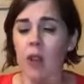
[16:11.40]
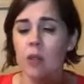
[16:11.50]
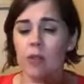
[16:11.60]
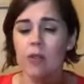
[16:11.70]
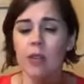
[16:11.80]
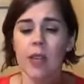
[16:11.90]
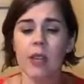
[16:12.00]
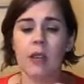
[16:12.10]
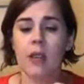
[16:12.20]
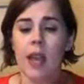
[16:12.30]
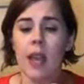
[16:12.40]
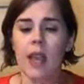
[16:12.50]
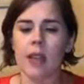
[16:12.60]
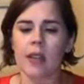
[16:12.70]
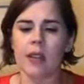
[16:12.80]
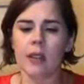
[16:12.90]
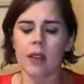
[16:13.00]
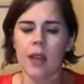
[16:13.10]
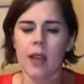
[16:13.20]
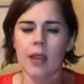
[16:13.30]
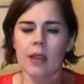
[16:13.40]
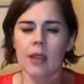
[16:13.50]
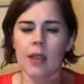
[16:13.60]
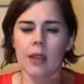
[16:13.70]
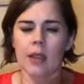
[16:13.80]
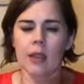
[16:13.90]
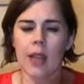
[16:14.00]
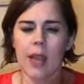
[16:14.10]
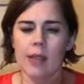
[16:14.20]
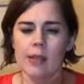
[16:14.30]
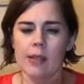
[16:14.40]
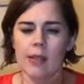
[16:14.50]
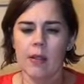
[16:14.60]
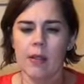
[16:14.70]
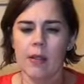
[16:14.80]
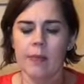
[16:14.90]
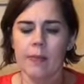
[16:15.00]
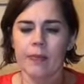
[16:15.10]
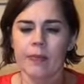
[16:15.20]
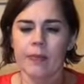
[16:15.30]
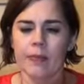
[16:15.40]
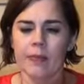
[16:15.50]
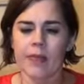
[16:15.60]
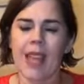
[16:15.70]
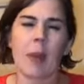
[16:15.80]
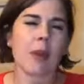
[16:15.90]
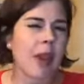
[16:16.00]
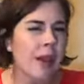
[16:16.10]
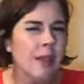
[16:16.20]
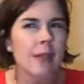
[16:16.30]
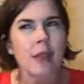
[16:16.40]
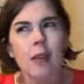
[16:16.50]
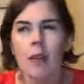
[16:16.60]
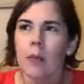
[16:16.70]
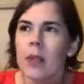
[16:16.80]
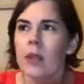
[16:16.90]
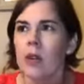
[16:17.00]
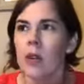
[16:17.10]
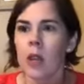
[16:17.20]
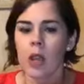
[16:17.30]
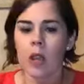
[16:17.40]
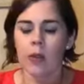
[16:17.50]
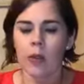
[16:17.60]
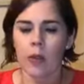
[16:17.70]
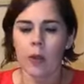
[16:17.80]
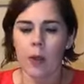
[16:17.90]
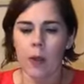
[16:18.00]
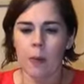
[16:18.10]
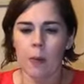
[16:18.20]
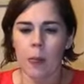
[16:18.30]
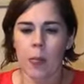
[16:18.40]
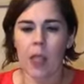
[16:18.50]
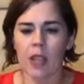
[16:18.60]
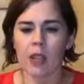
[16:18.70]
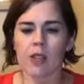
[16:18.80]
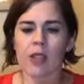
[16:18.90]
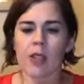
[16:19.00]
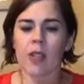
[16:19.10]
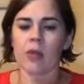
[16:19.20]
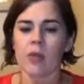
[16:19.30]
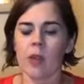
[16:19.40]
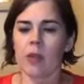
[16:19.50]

out of, you can get glass. I had like glass cabicons, they call them, but they're you know, just like a